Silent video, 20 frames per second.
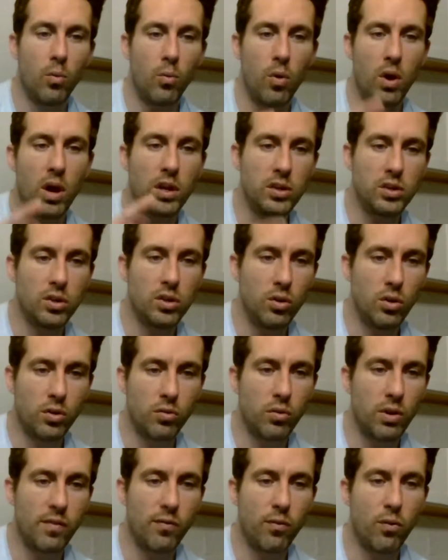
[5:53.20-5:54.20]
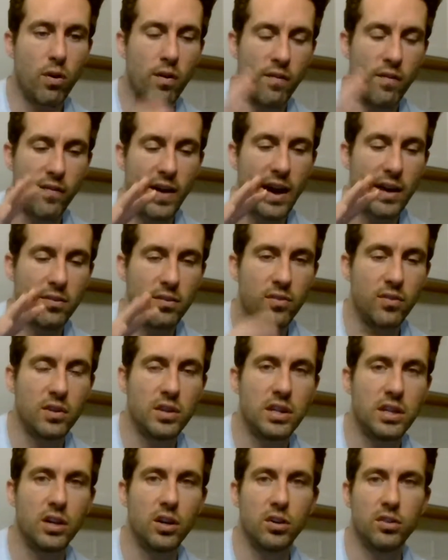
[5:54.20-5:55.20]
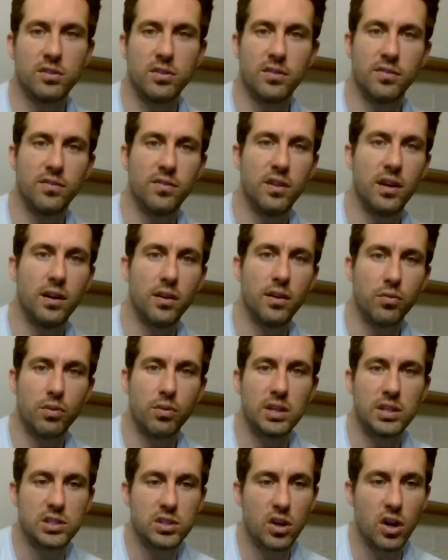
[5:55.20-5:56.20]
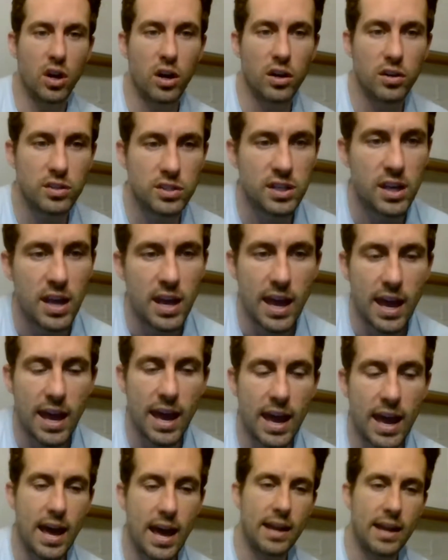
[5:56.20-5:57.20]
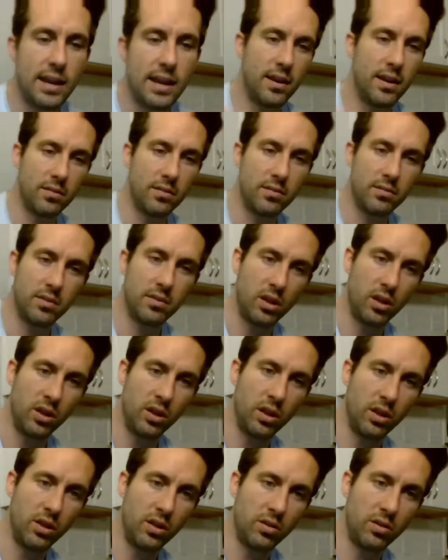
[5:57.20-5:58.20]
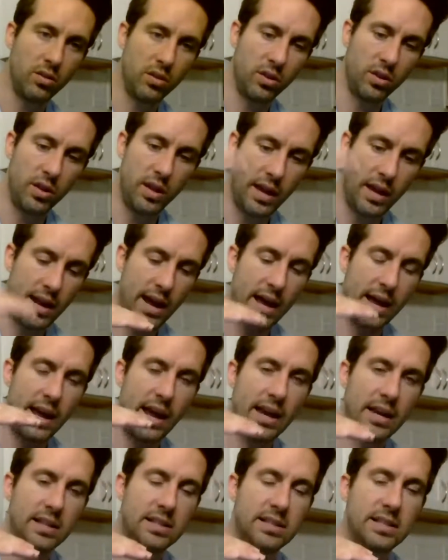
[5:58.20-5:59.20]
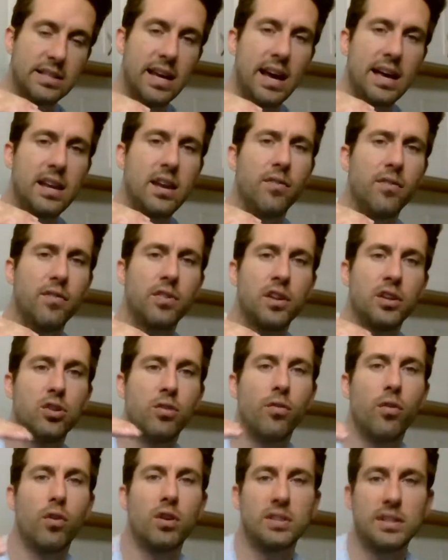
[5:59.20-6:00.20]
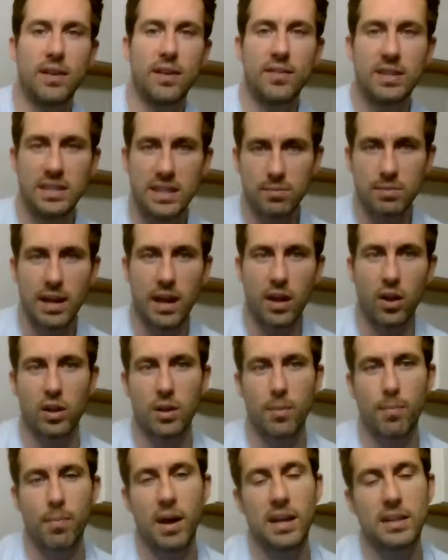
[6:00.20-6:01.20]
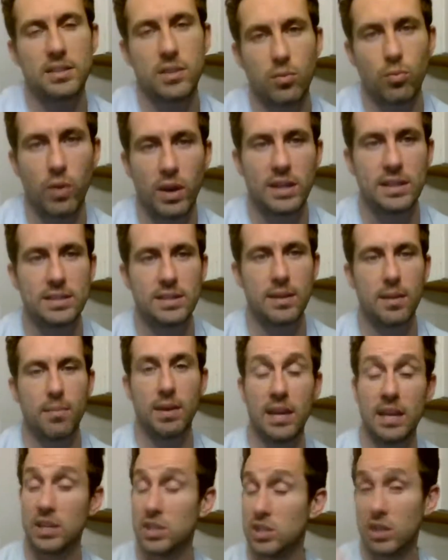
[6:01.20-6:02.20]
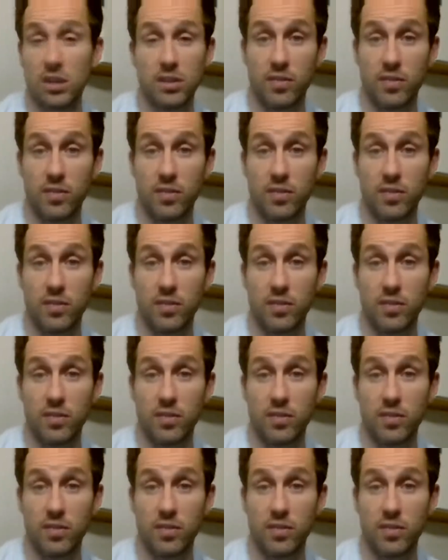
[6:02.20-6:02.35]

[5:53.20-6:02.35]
1, 2, 3, 4, 5 different tiers of the 3 stars. And instead of the 247 team talent composite rates it, each